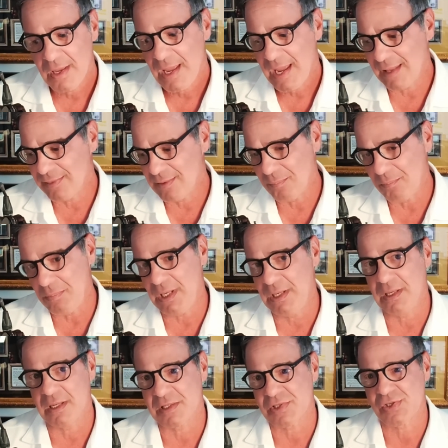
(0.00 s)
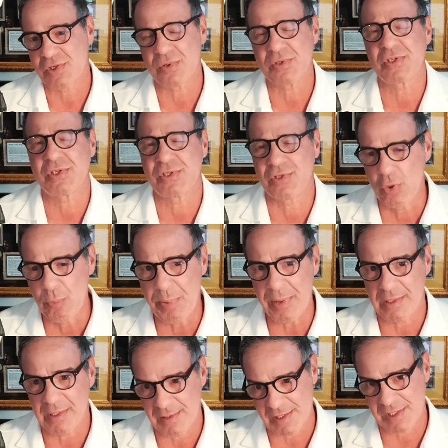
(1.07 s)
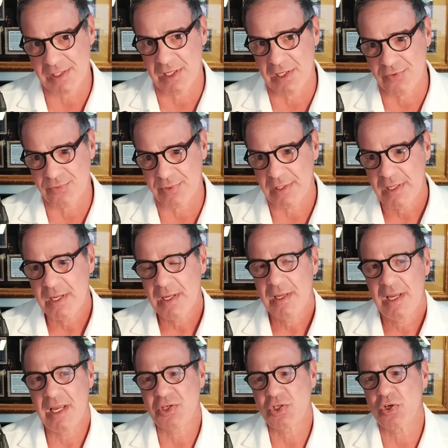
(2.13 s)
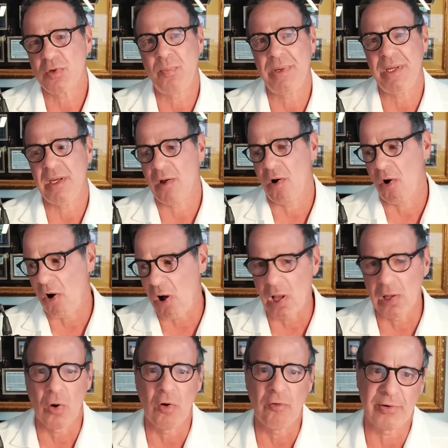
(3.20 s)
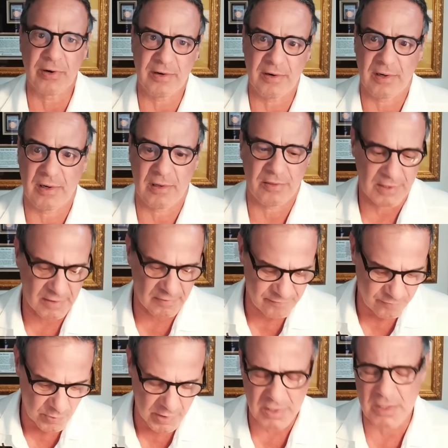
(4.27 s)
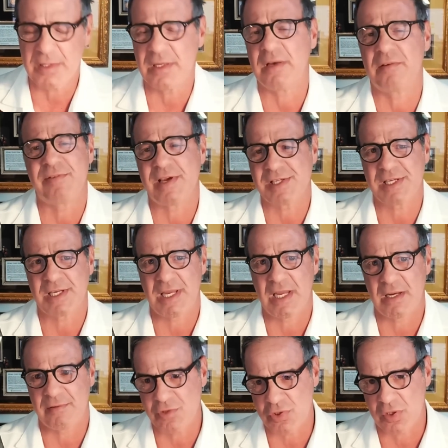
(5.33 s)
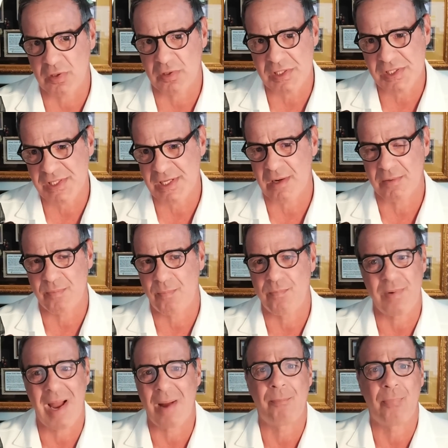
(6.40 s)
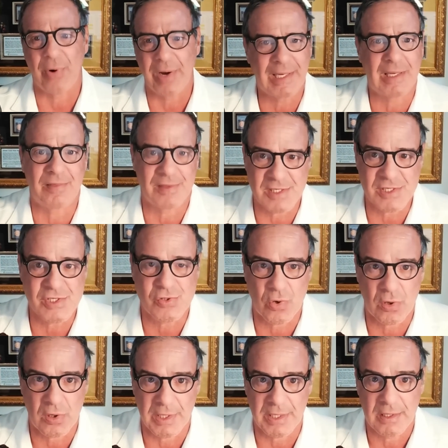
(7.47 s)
And the media is so stupid in this country. It should be all over. Where are the investigative journalists that are not breaking this story?